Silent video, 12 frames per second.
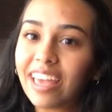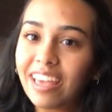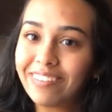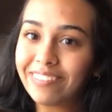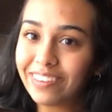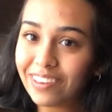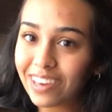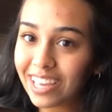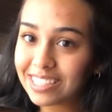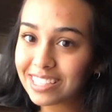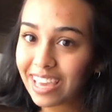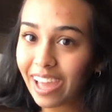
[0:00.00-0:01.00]
if you
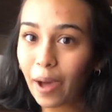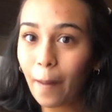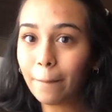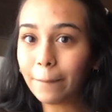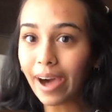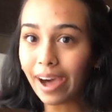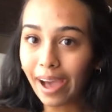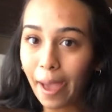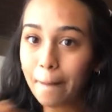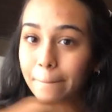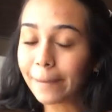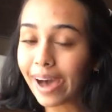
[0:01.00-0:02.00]
can tell
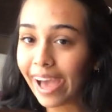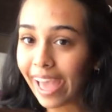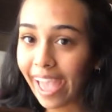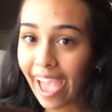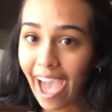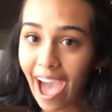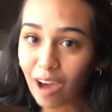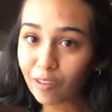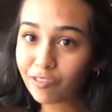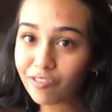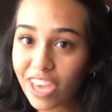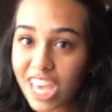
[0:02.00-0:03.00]
by my
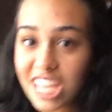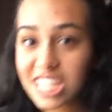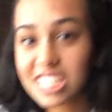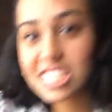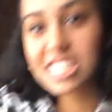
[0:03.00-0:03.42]
outfit,